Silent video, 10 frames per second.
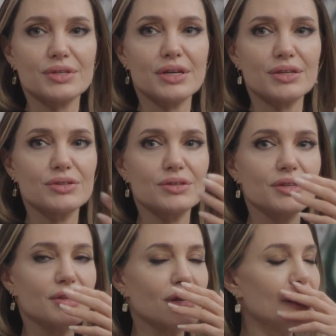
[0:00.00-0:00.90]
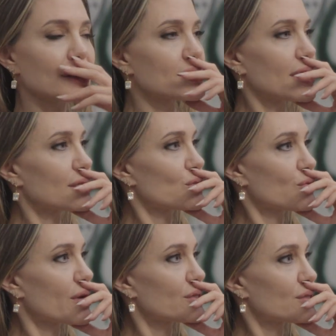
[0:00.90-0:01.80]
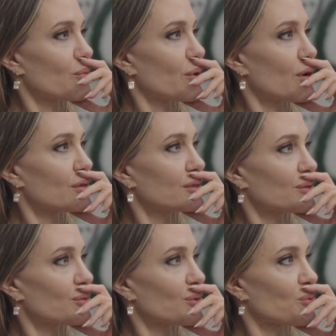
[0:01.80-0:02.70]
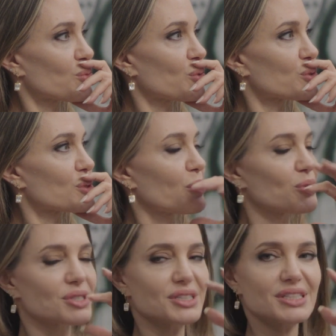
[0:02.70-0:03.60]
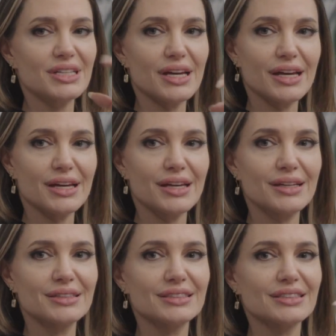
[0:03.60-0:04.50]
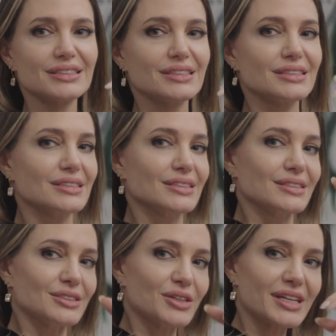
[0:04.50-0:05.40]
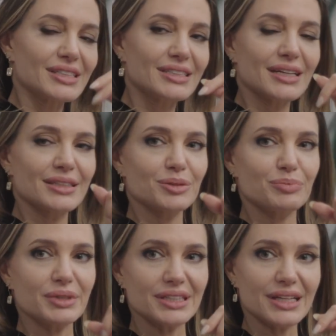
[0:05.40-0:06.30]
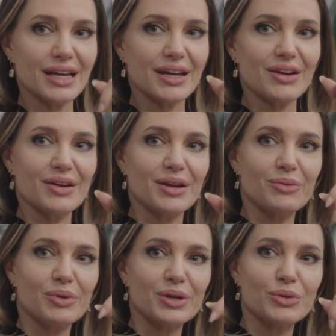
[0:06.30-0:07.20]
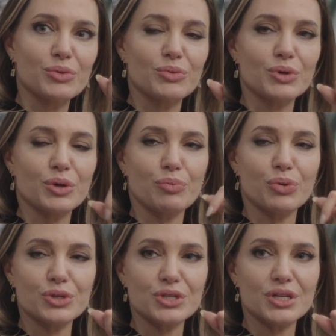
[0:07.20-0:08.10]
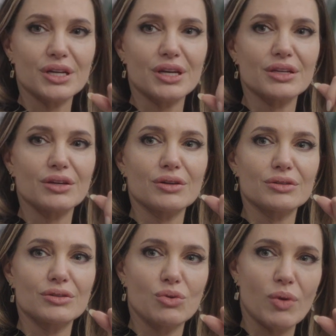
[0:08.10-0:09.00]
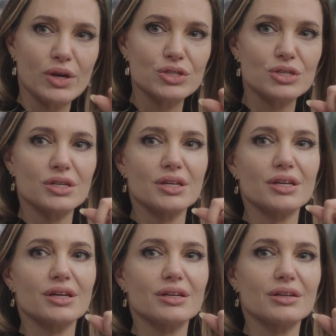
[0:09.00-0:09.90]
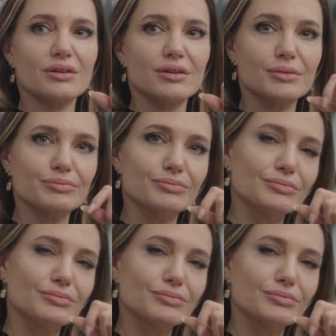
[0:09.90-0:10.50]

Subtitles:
say, then it is that strange thing we all deal with we're supposed to stay, you got to stay a little bit in that area where you're pushing and you're questioning and you're